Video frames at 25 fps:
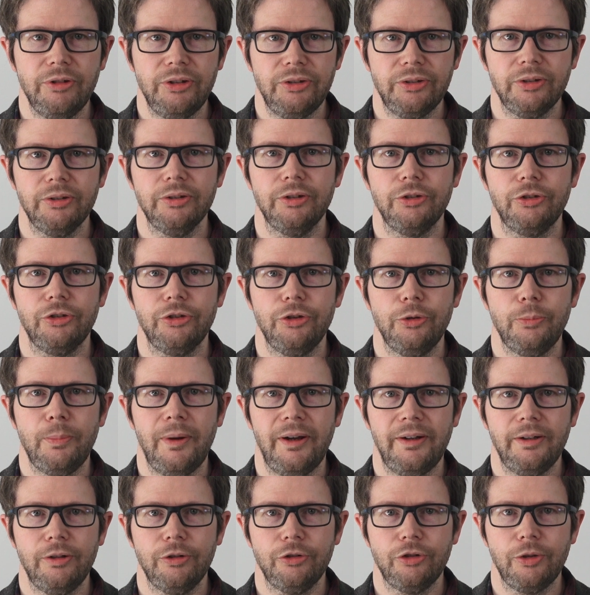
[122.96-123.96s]
research new
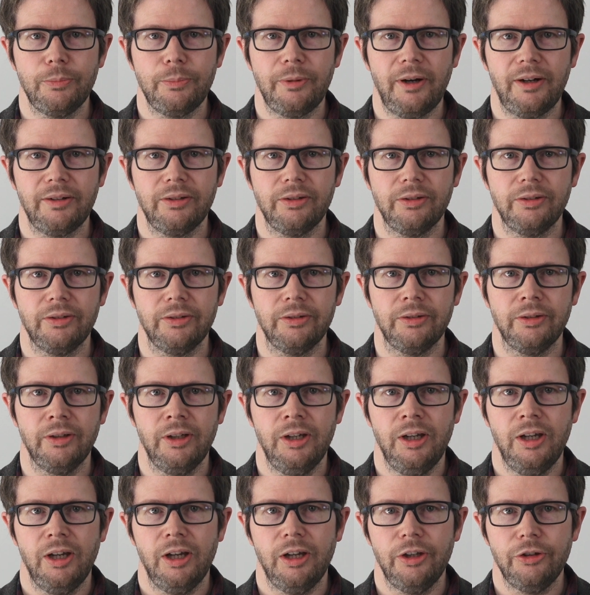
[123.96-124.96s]
pedagogic practices,
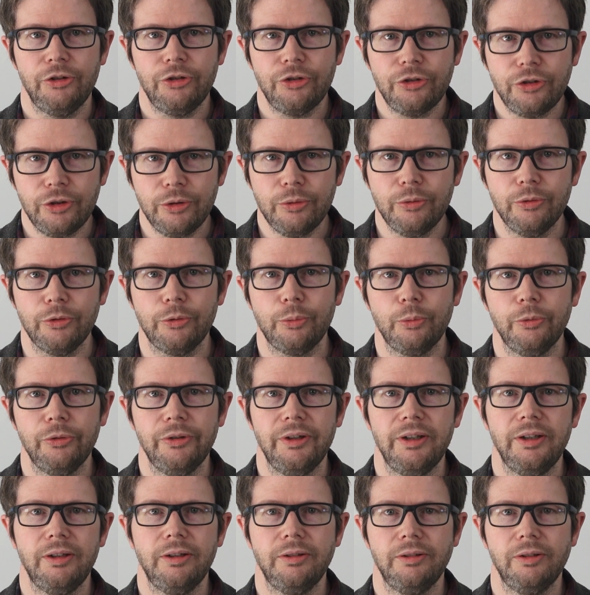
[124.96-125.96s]
and students will
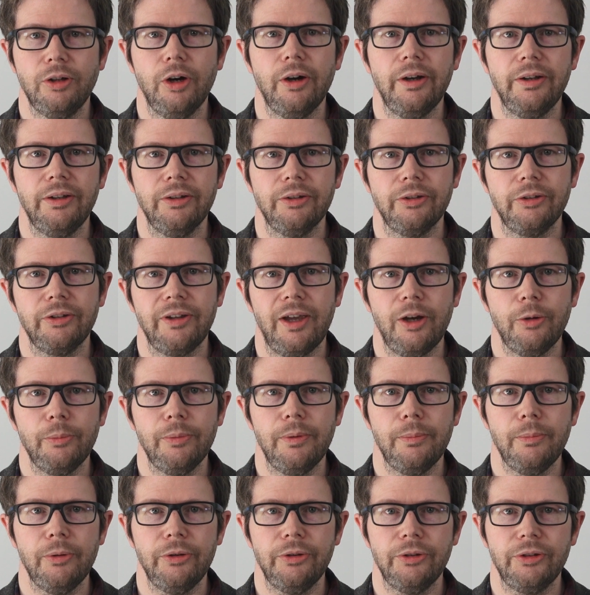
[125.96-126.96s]
need guidance to help
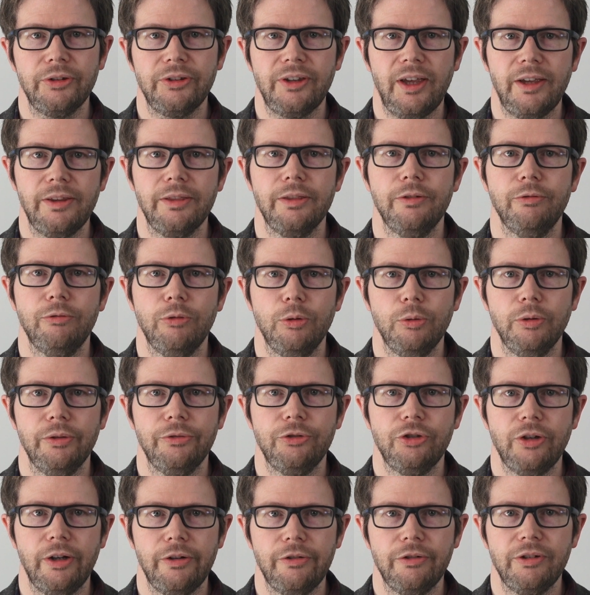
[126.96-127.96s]
them understand the role of
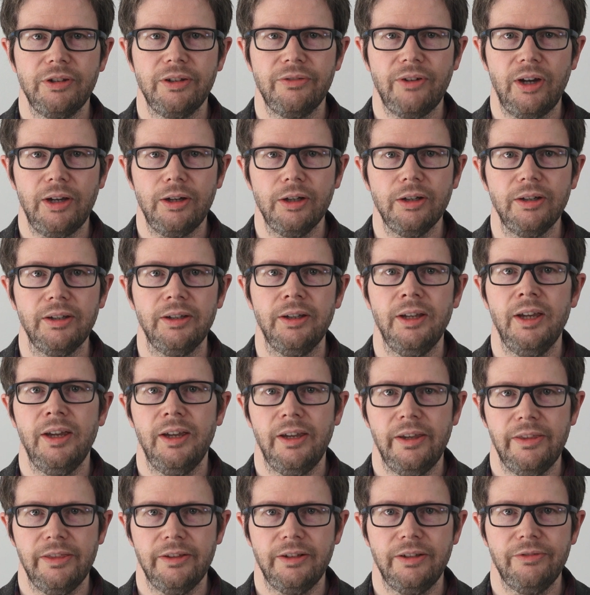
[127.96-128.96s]
generative AI
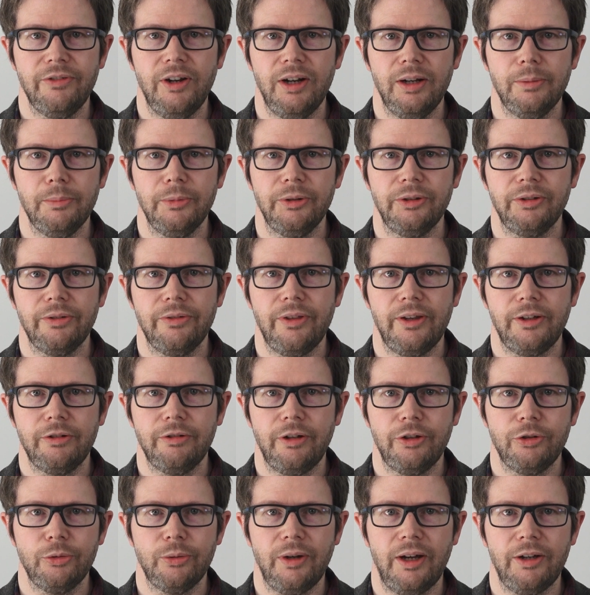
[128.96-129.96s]
in the development of their
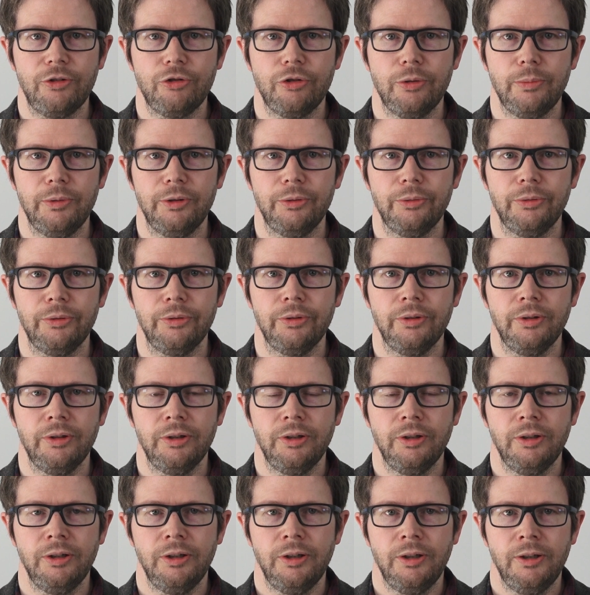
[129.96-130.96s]
graduate attributes.
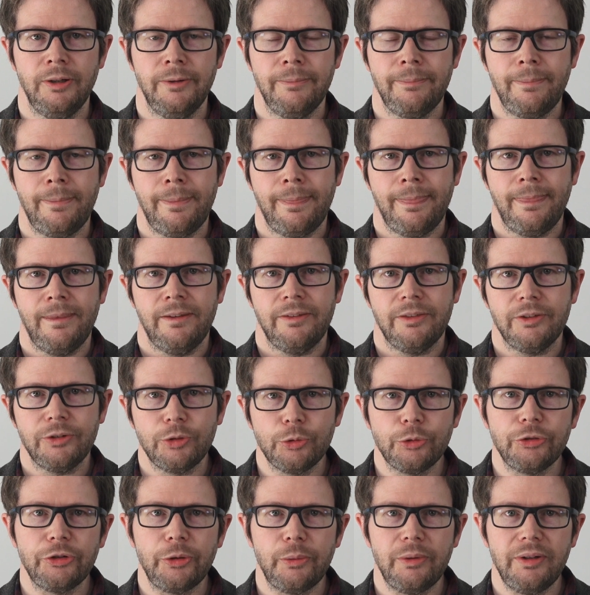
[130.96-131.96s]
There's
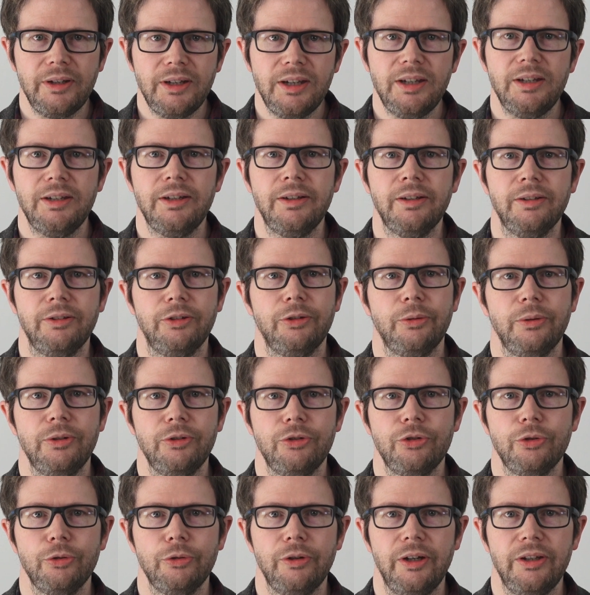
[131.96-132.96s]
also a need to
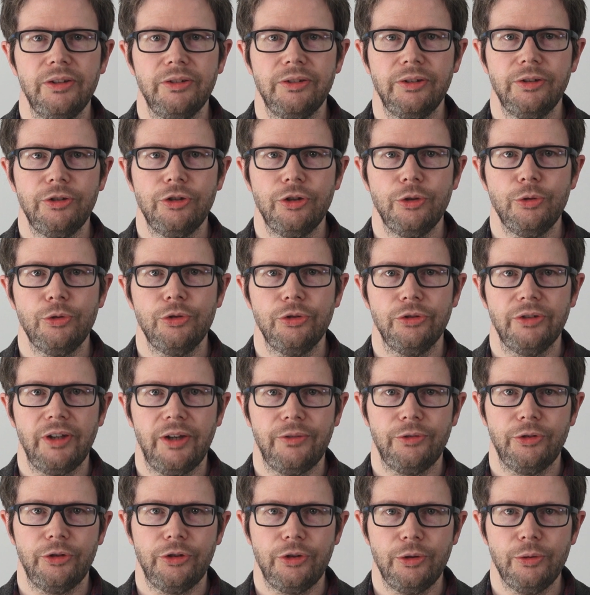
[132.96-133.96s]
ensure institutions
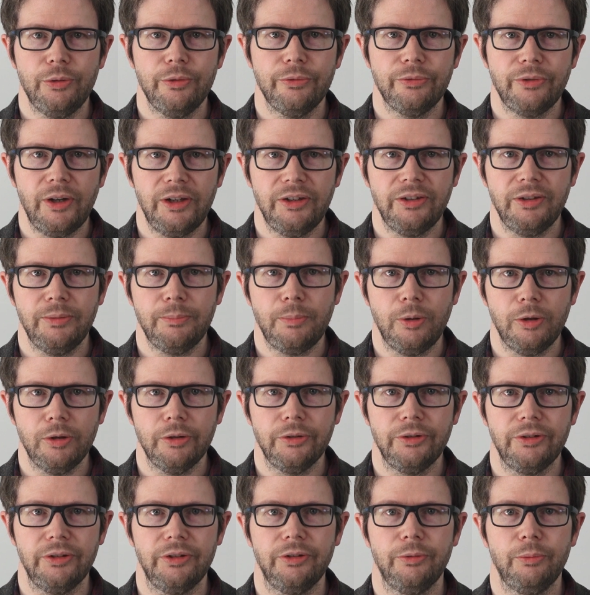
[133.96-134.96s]
have student-facing
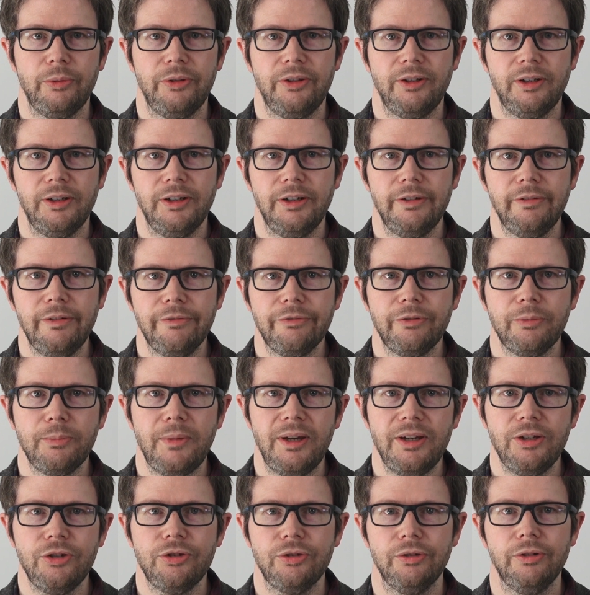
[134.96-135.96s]
policies with clear
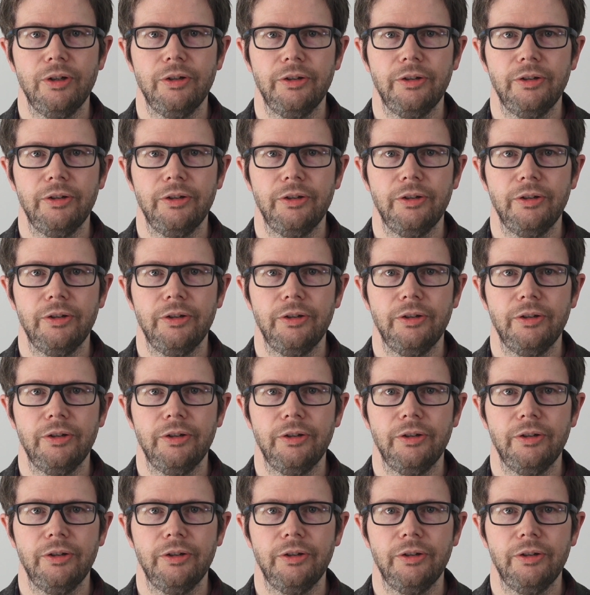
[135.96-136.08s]
information